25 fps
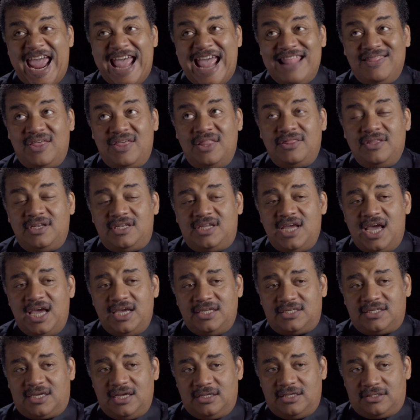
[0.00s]
And then the
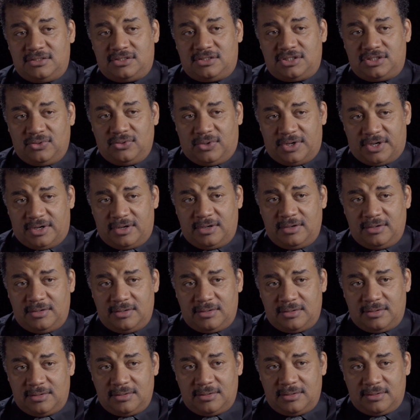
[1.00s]
days get shorter.
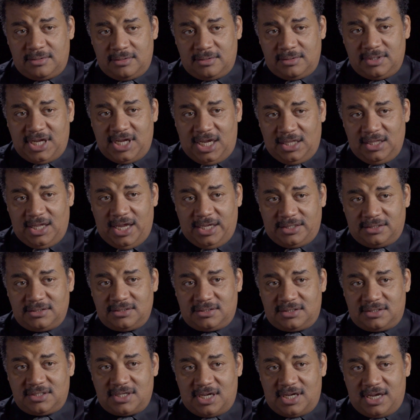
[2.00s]

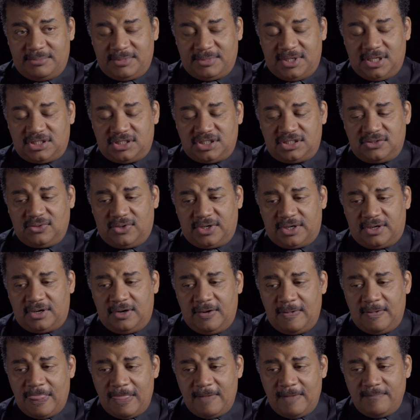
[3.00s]
Daylight time gets shorter.